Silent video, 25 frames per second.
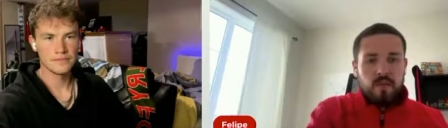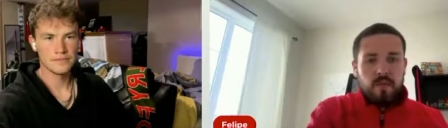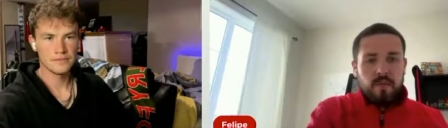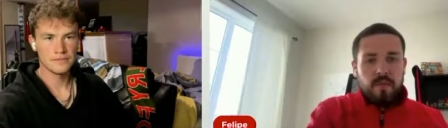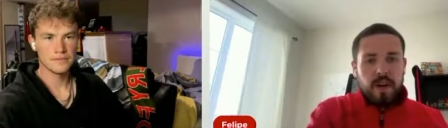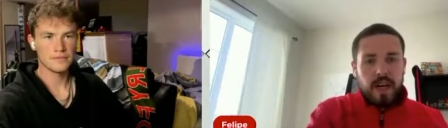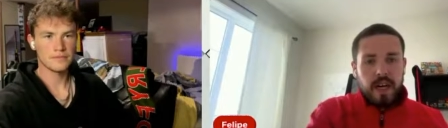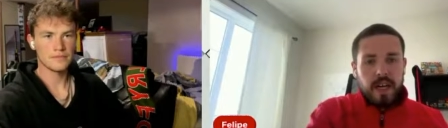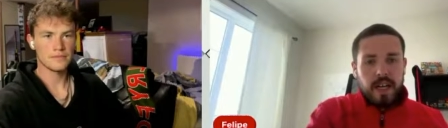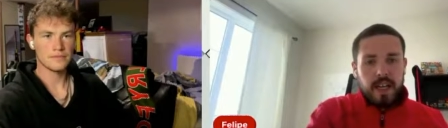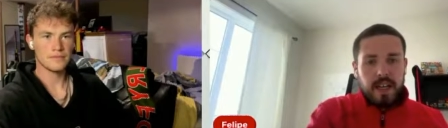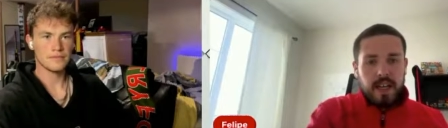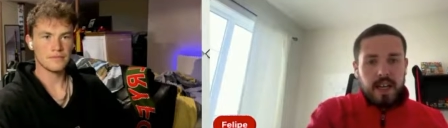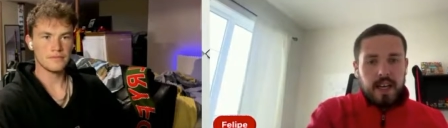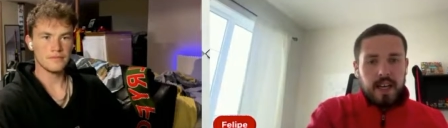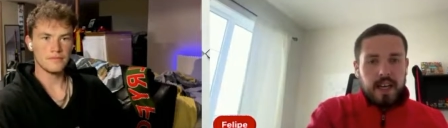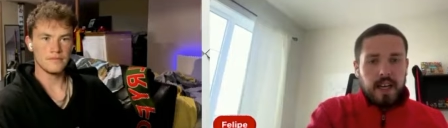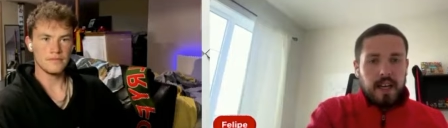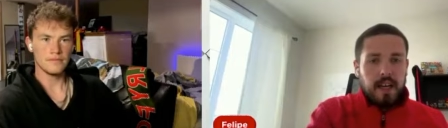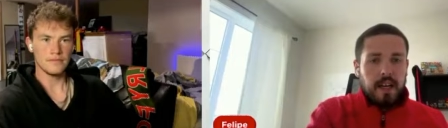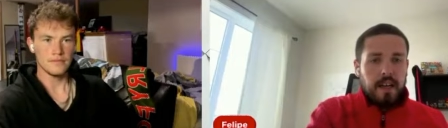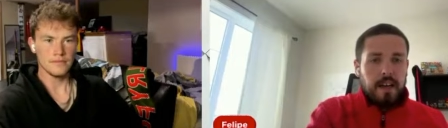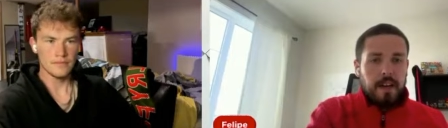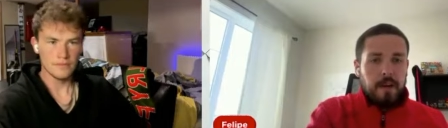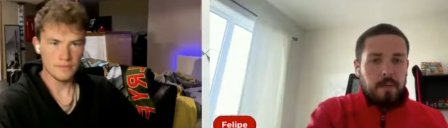Speaker 1: But
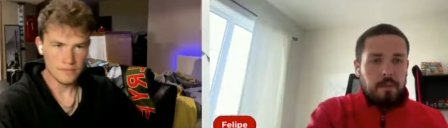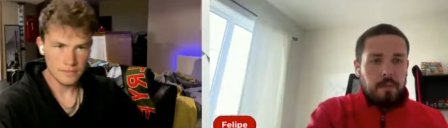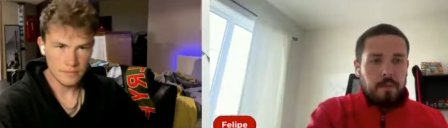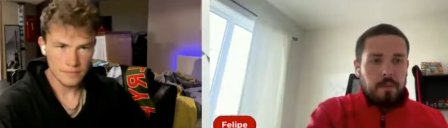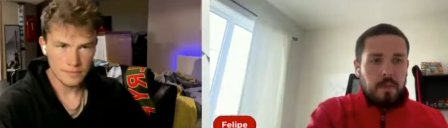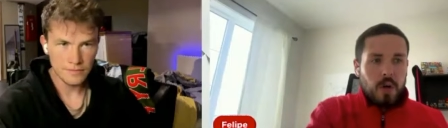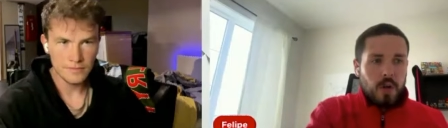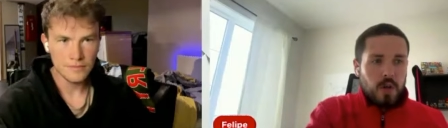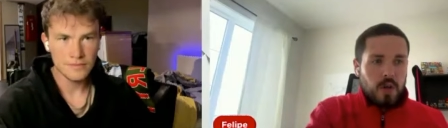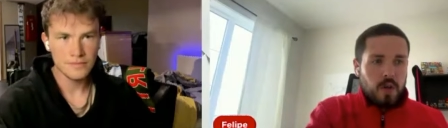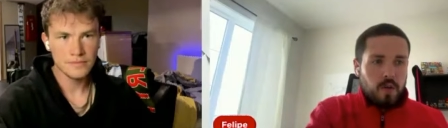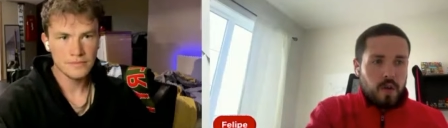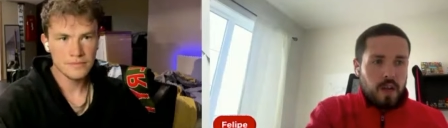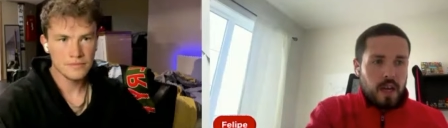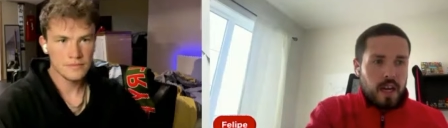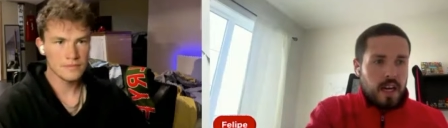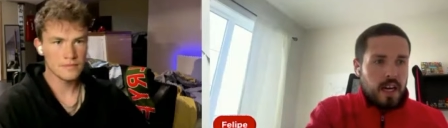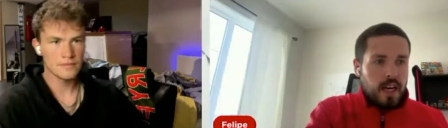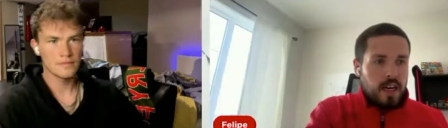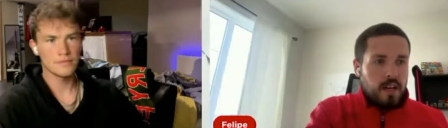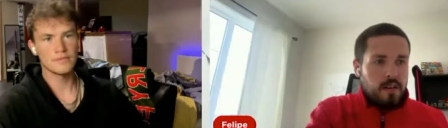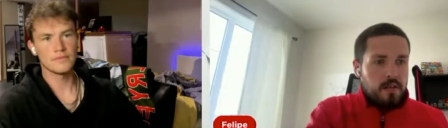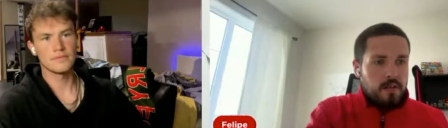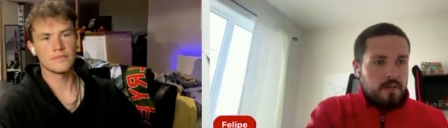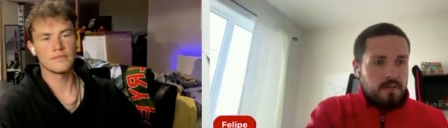
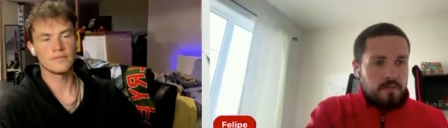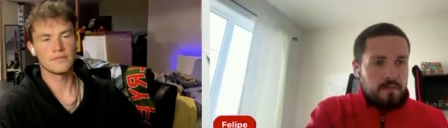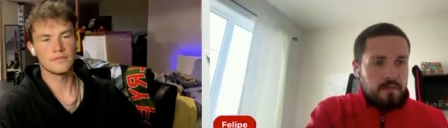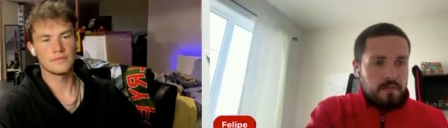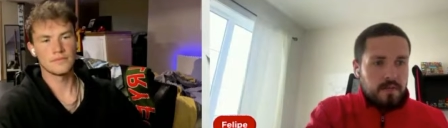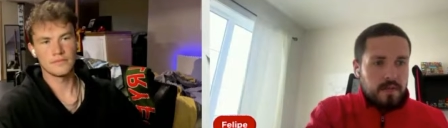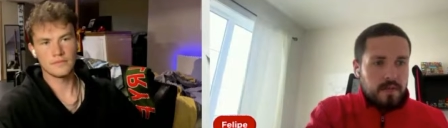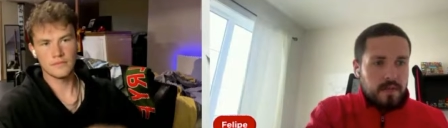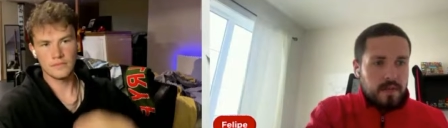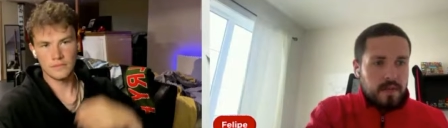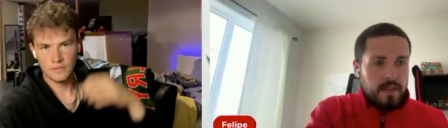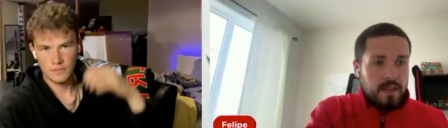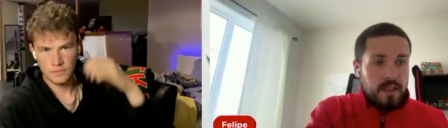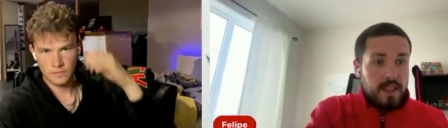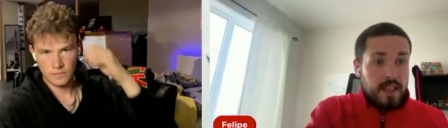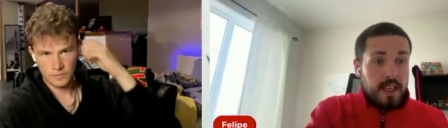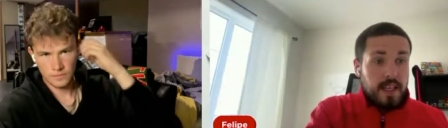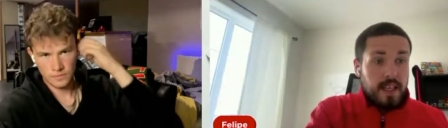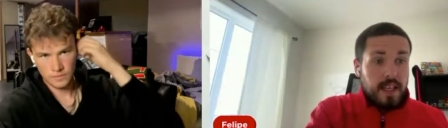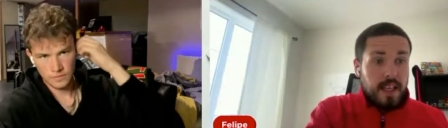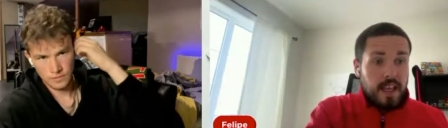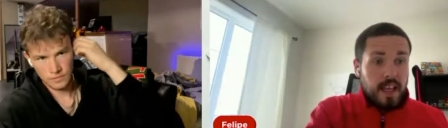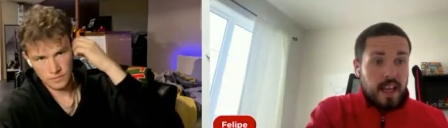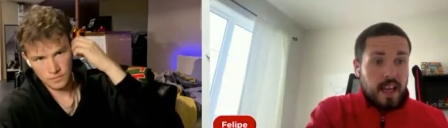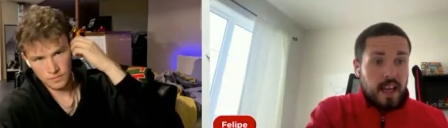Montreal
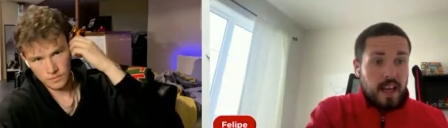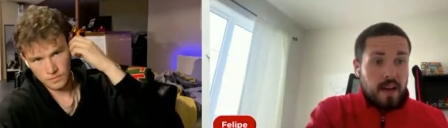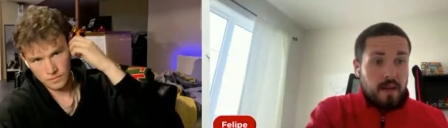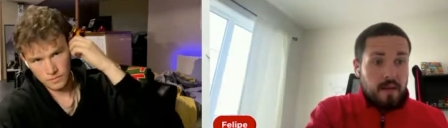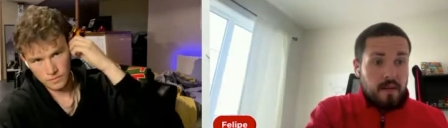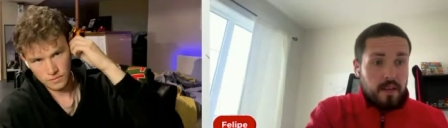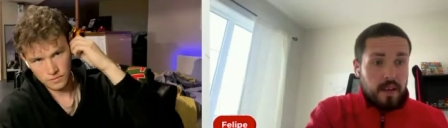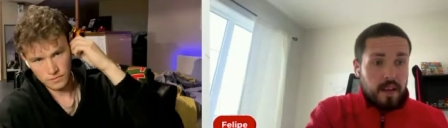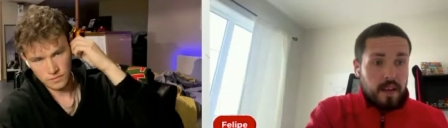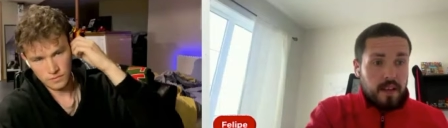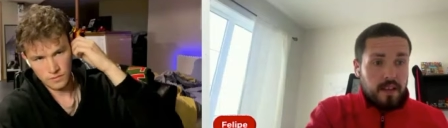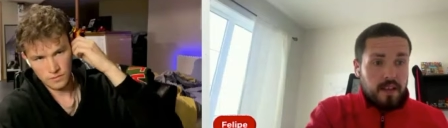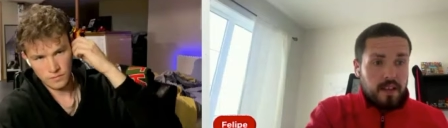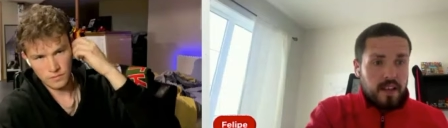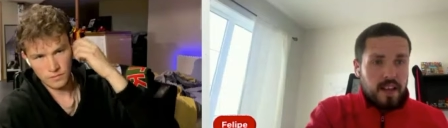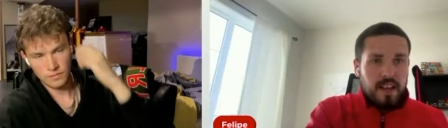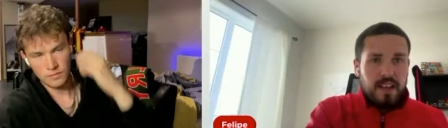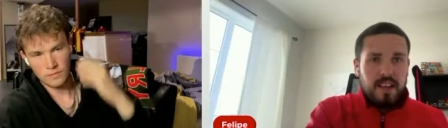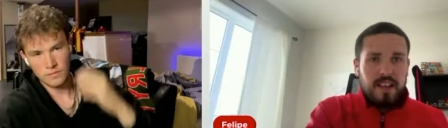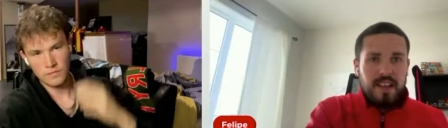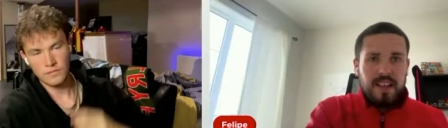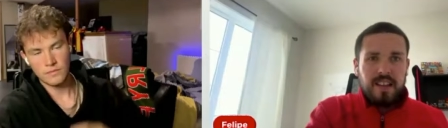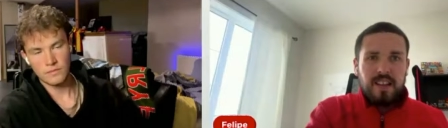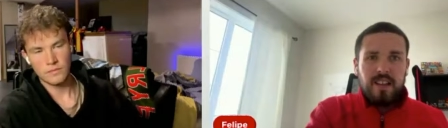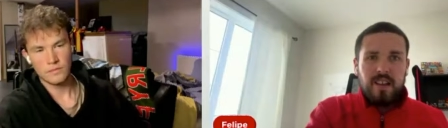did lose
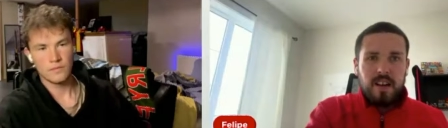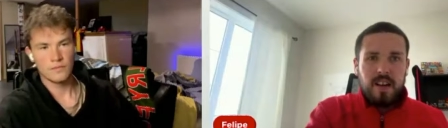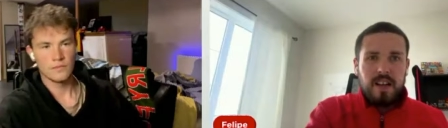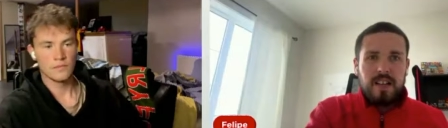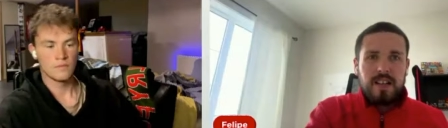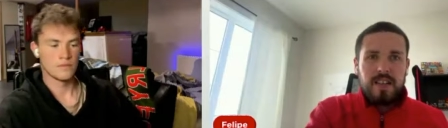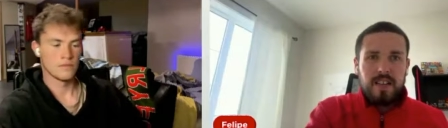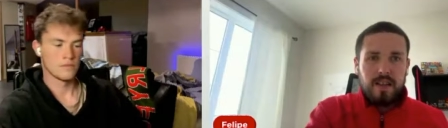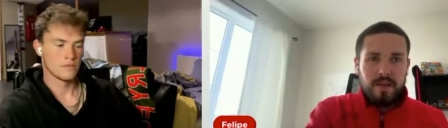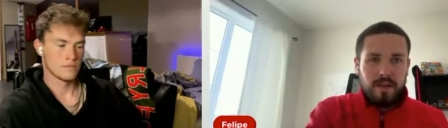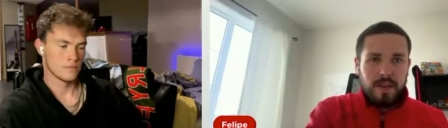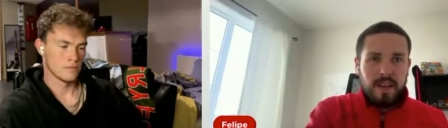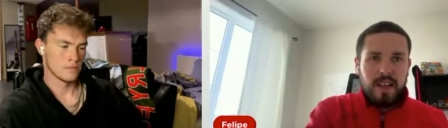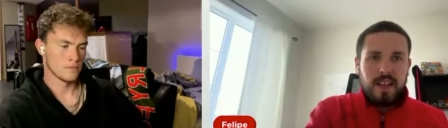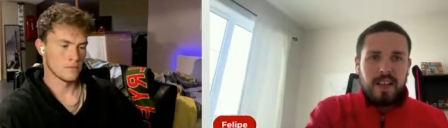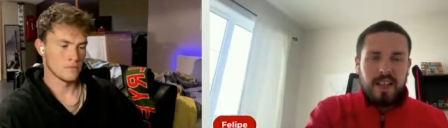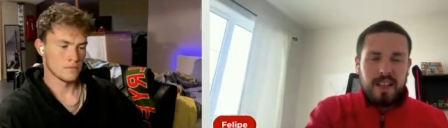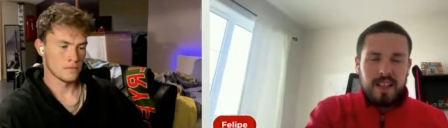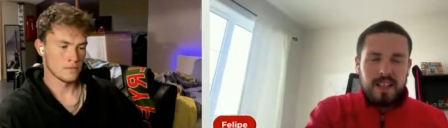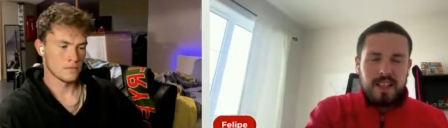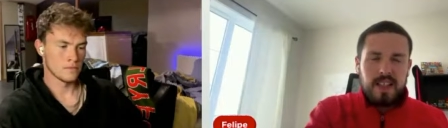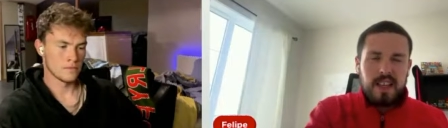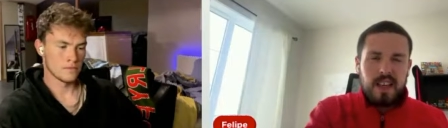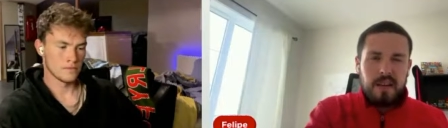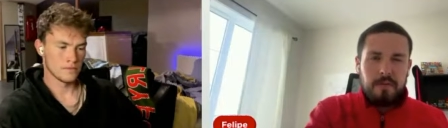
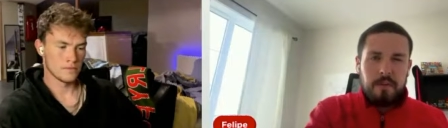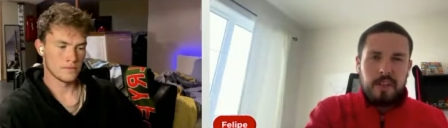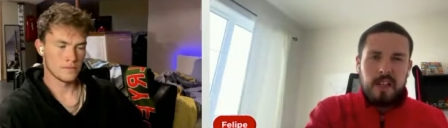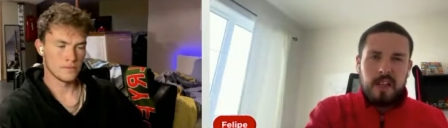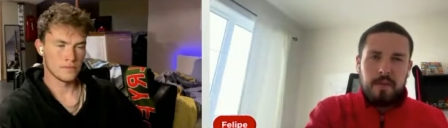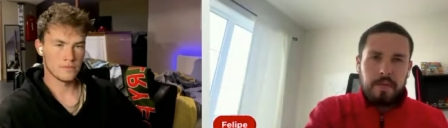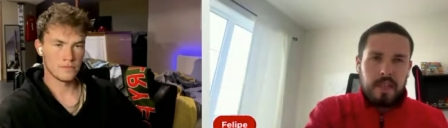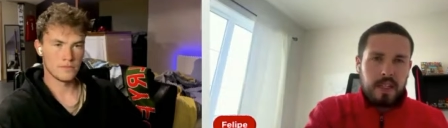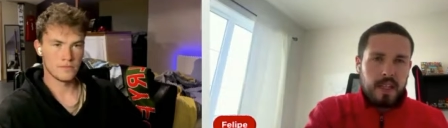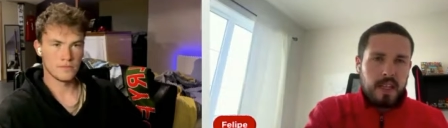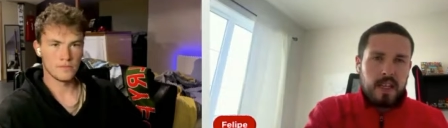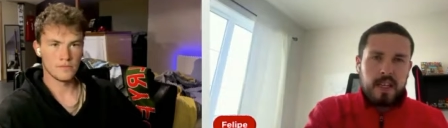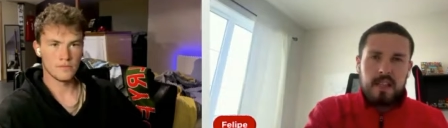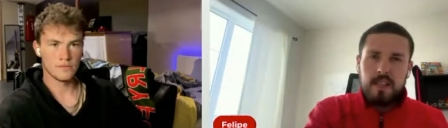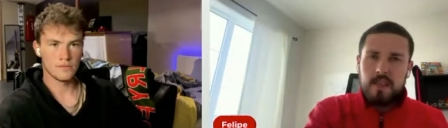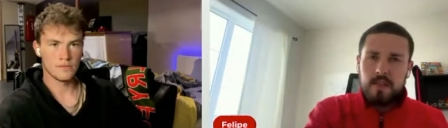last game on MLS,